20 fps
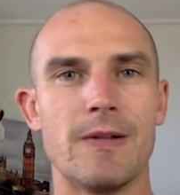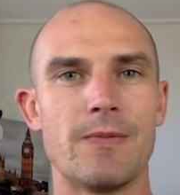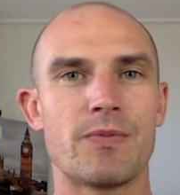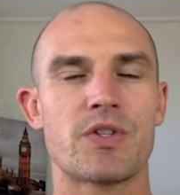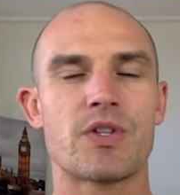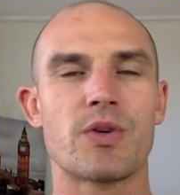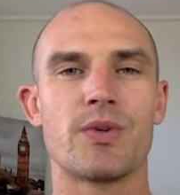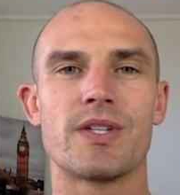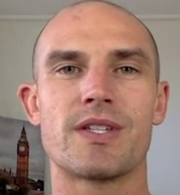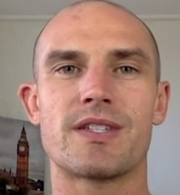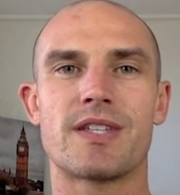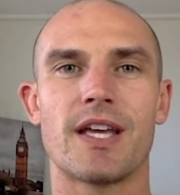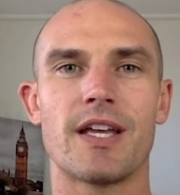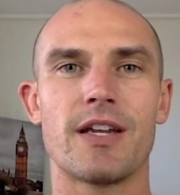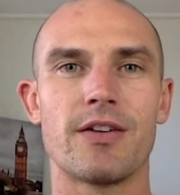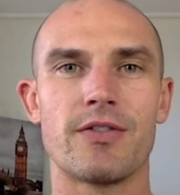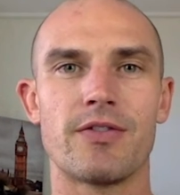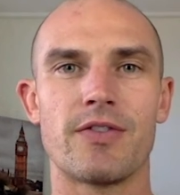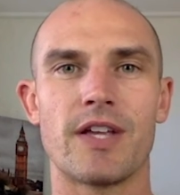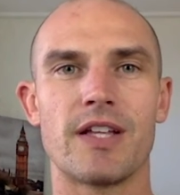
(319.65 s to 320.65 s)
So instead
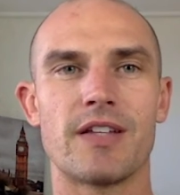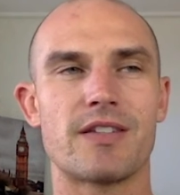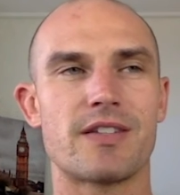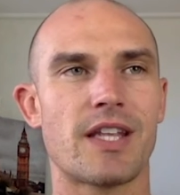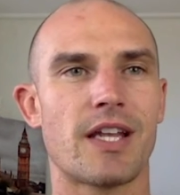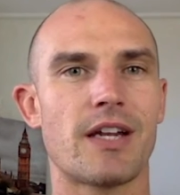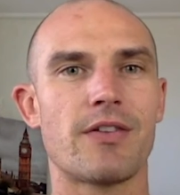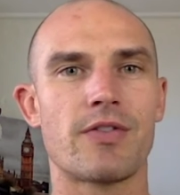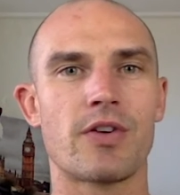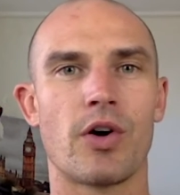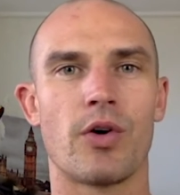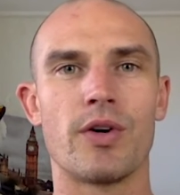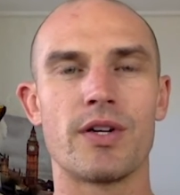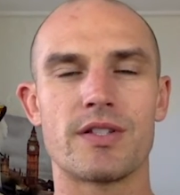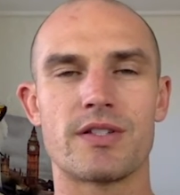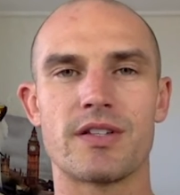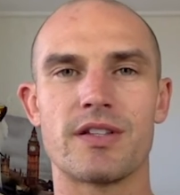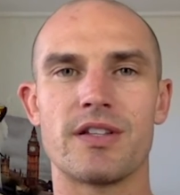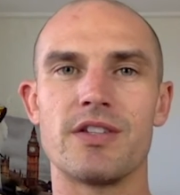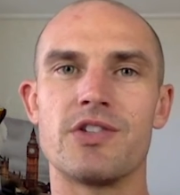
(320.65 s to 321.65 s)
of going
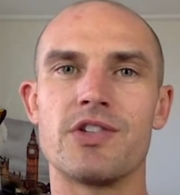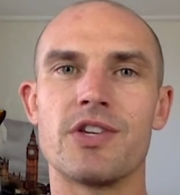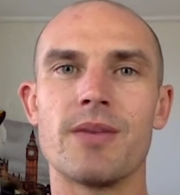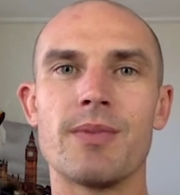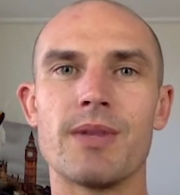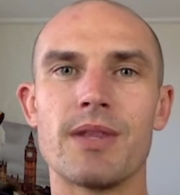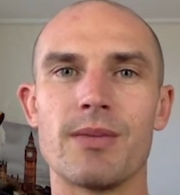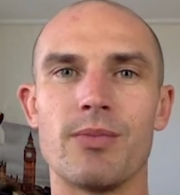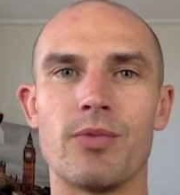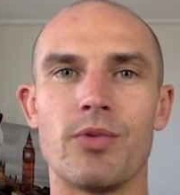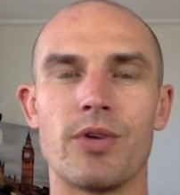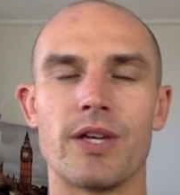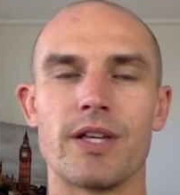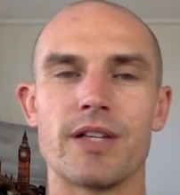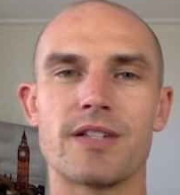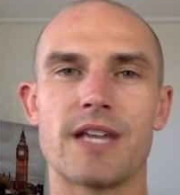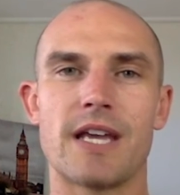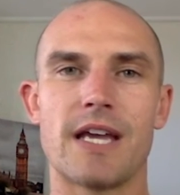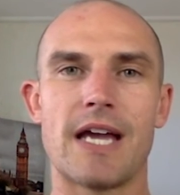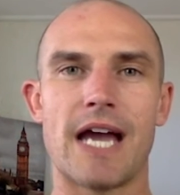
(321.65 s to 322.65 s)
to the gym in the
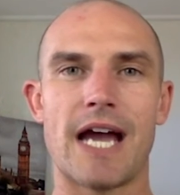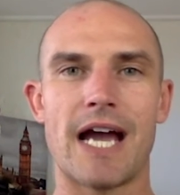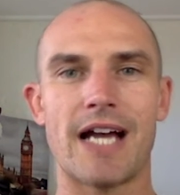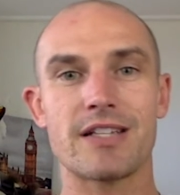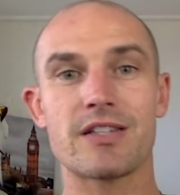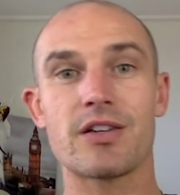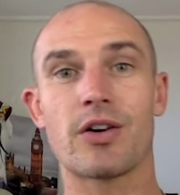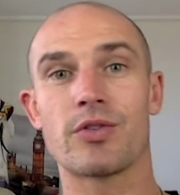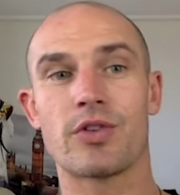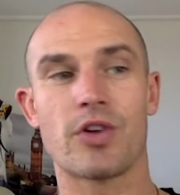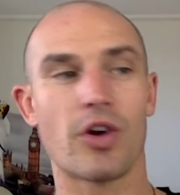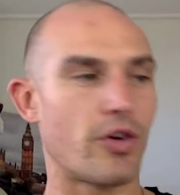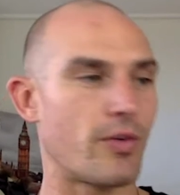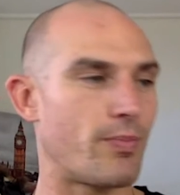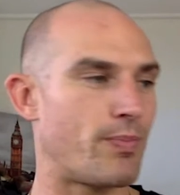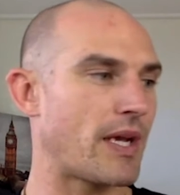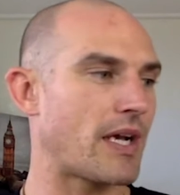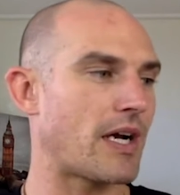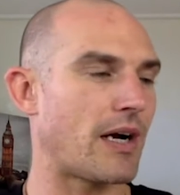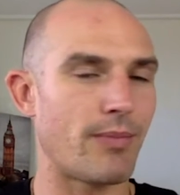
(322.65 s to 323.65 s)
mornings, as I would go to
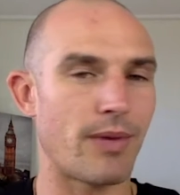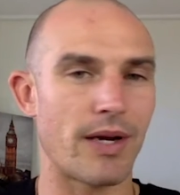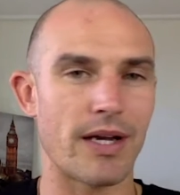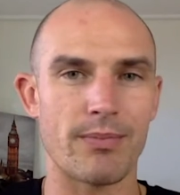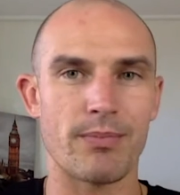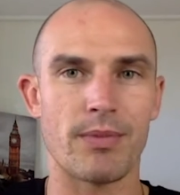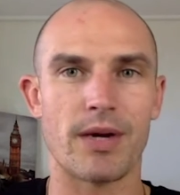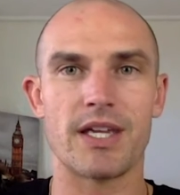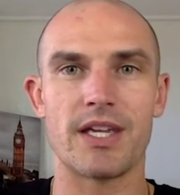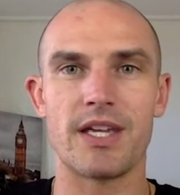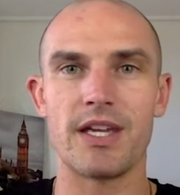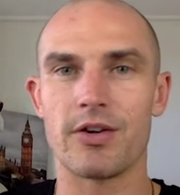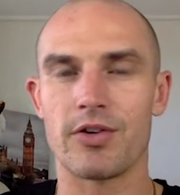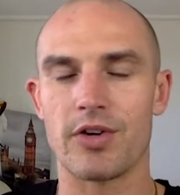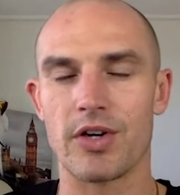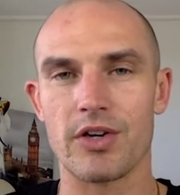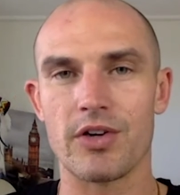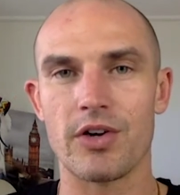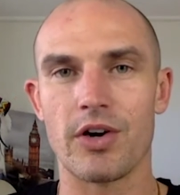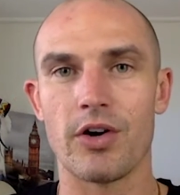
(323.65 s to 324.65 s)
pick up my gear
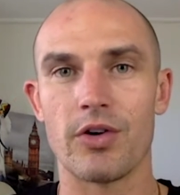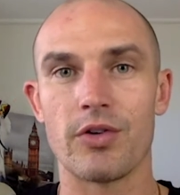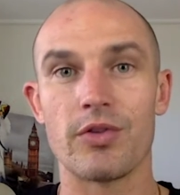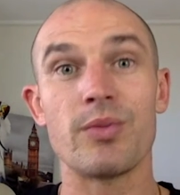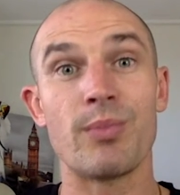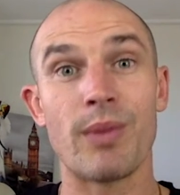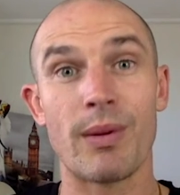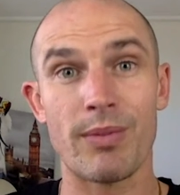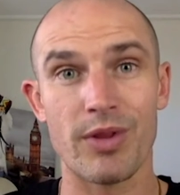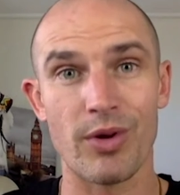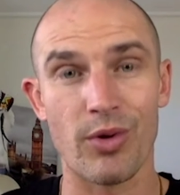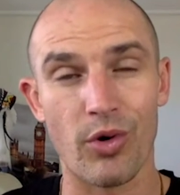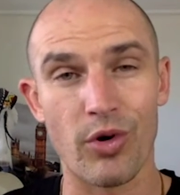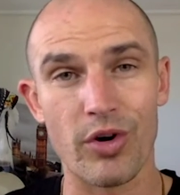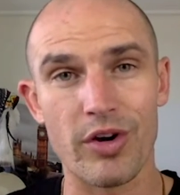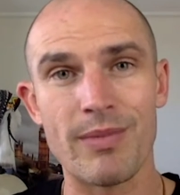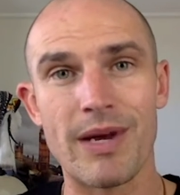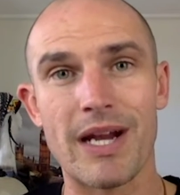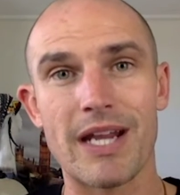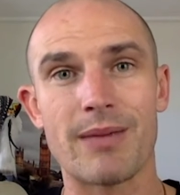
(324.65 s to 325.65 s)
and go, remember the
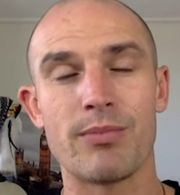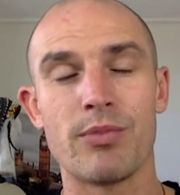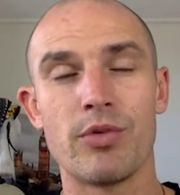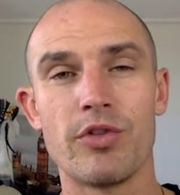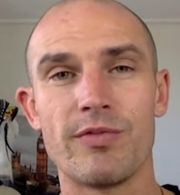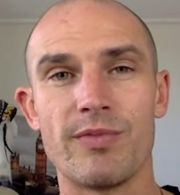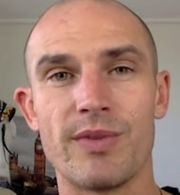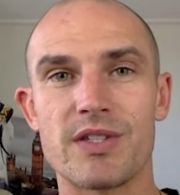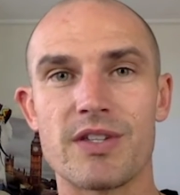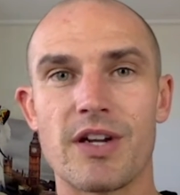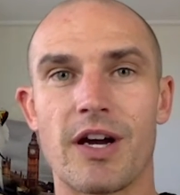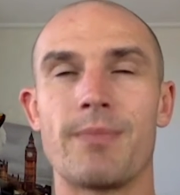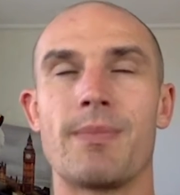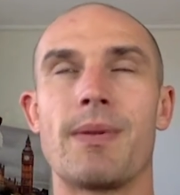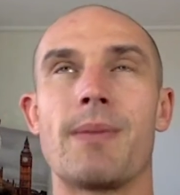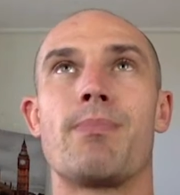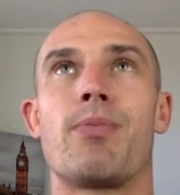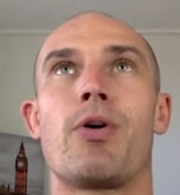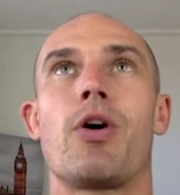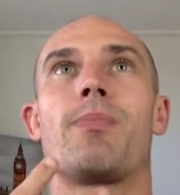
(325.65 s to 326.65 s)
automatic movements, I'd
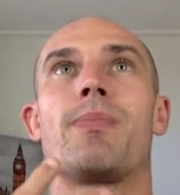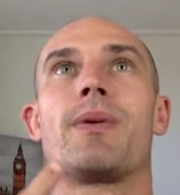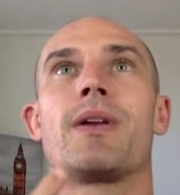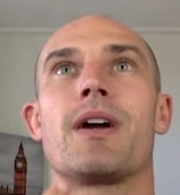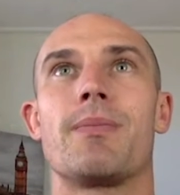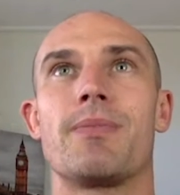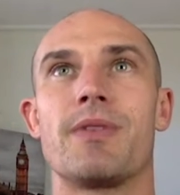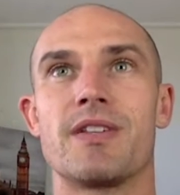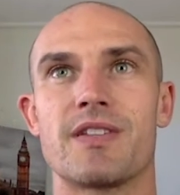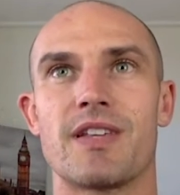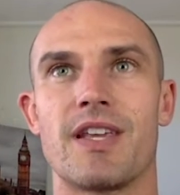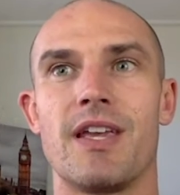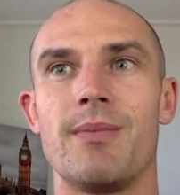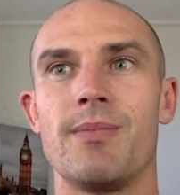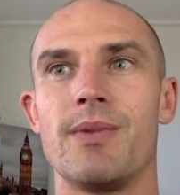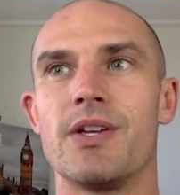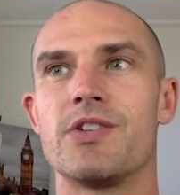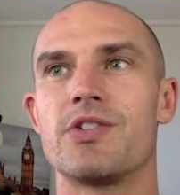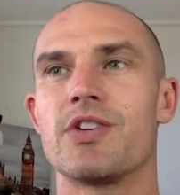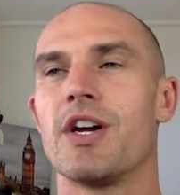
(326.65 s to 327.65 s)
be popping up this
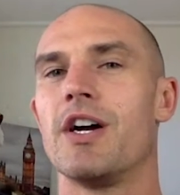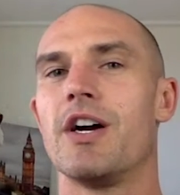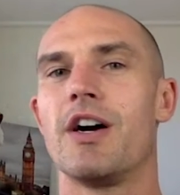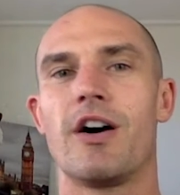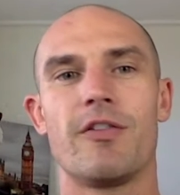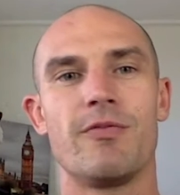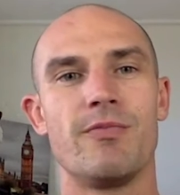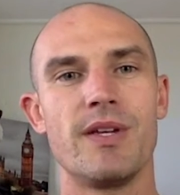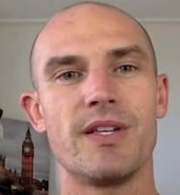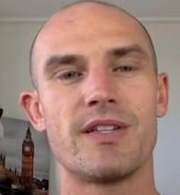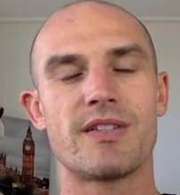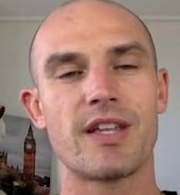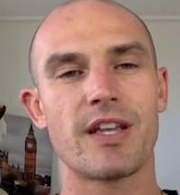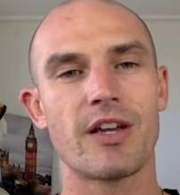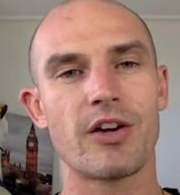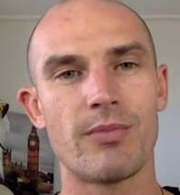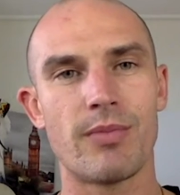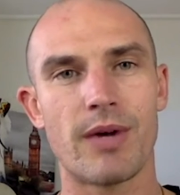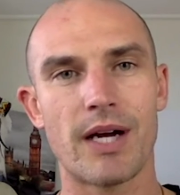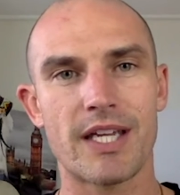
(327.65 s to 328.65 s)
image of me
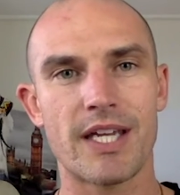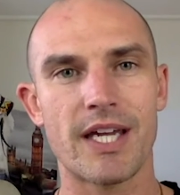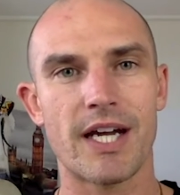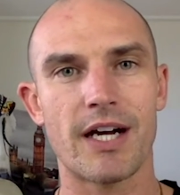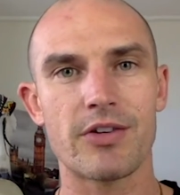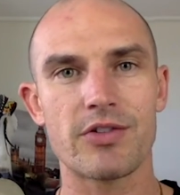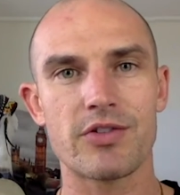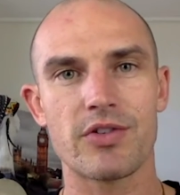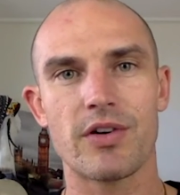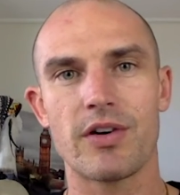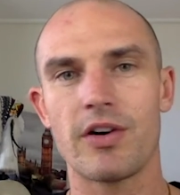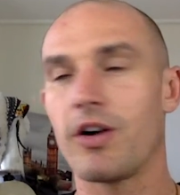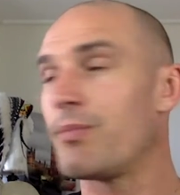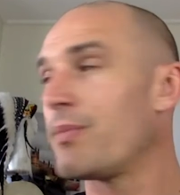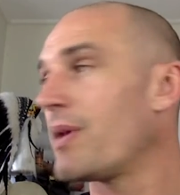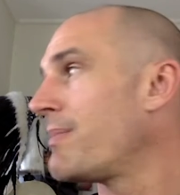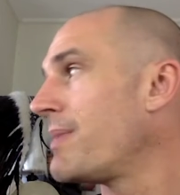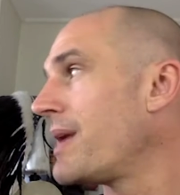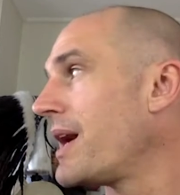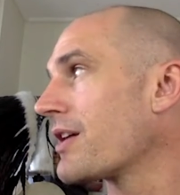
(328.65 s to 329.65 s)
sitting on my couch, on
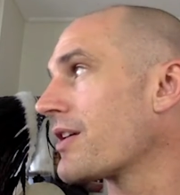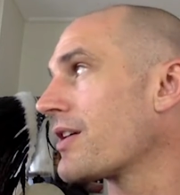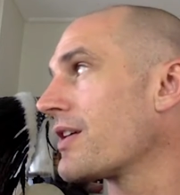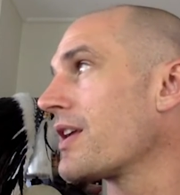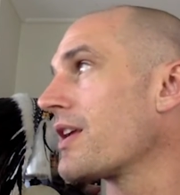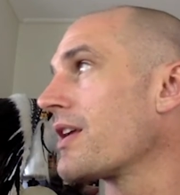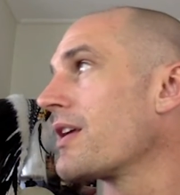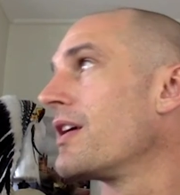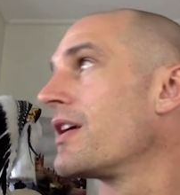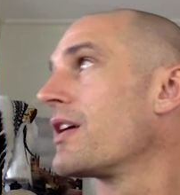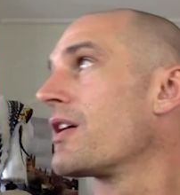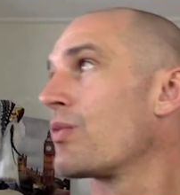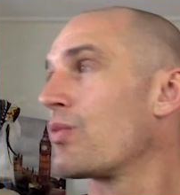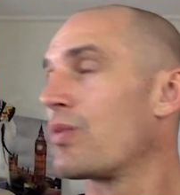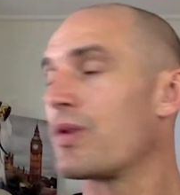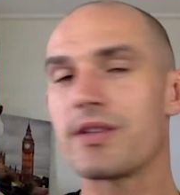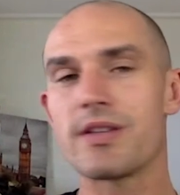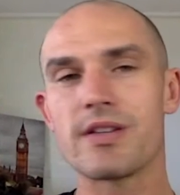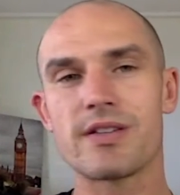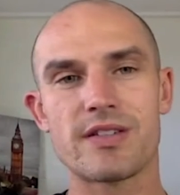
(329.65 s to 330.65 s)
my balcony,
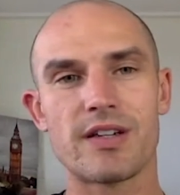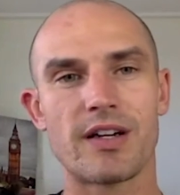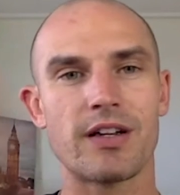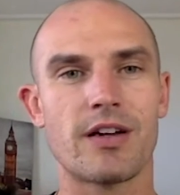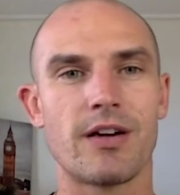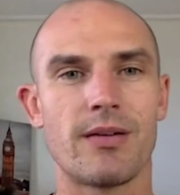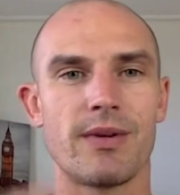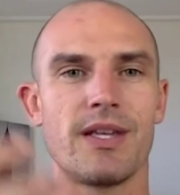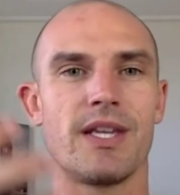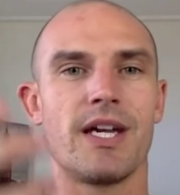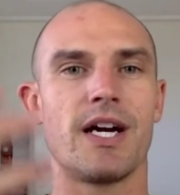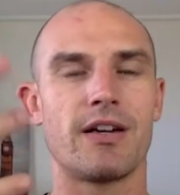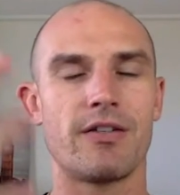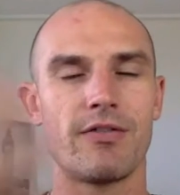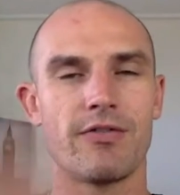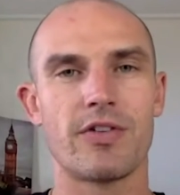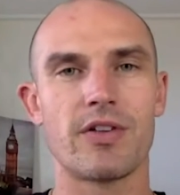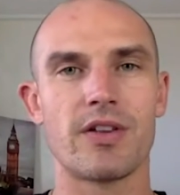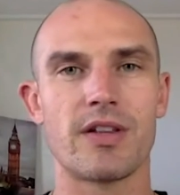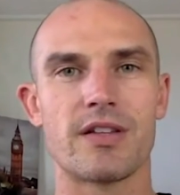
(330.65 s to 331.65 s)
with the sun coming down and
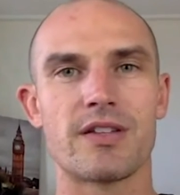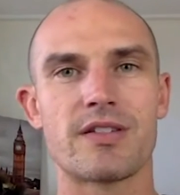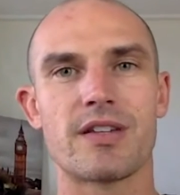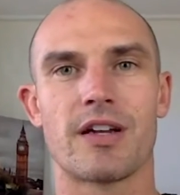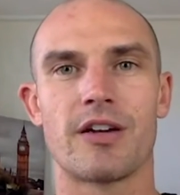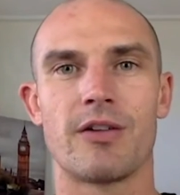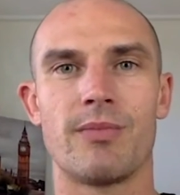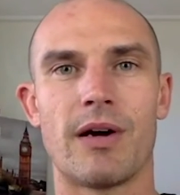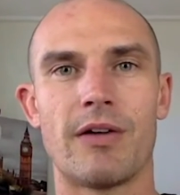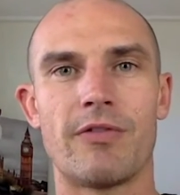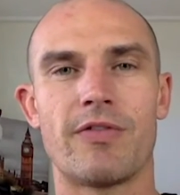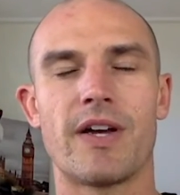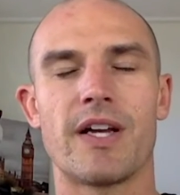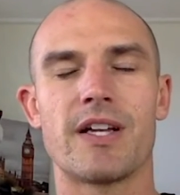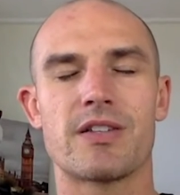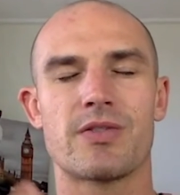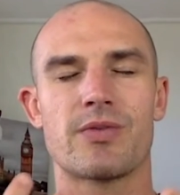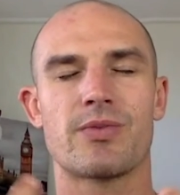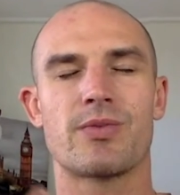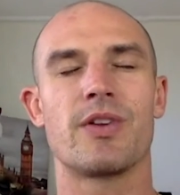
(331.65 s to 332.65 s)
feeling the sun on my
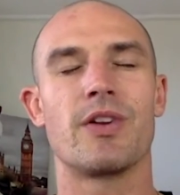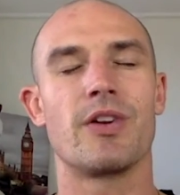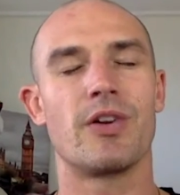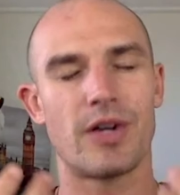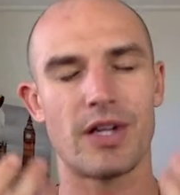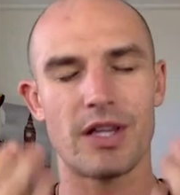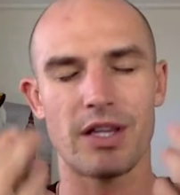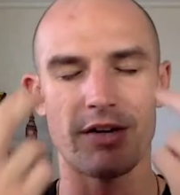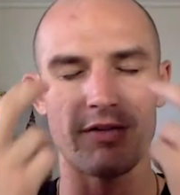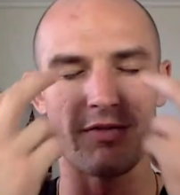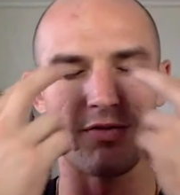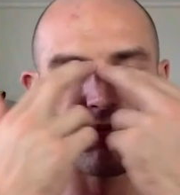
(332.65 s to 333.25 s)
face. You know, I love